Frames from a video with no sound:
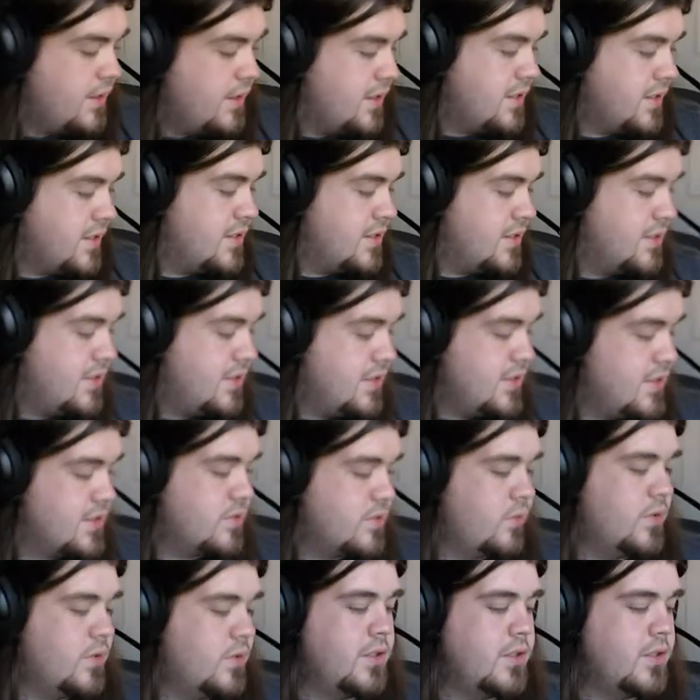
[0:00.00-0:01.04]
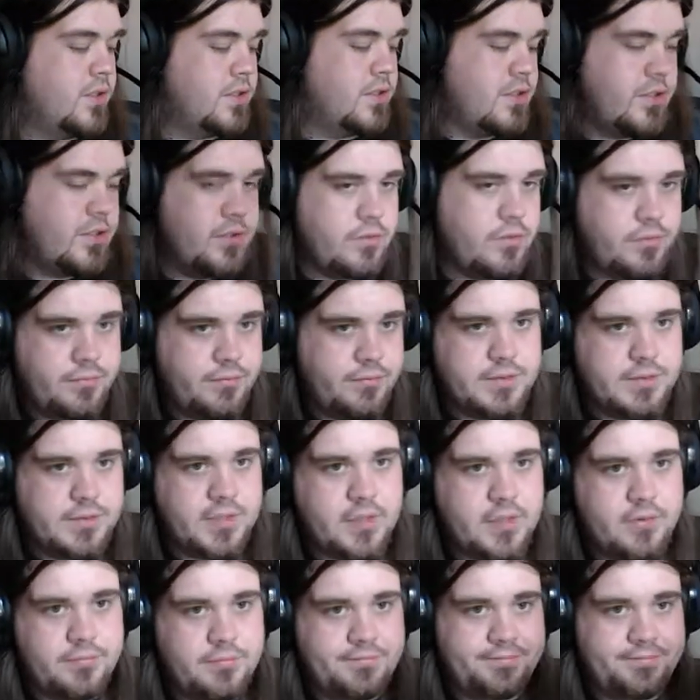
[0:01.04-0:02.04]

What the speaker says: this is disc 1 and 2. So,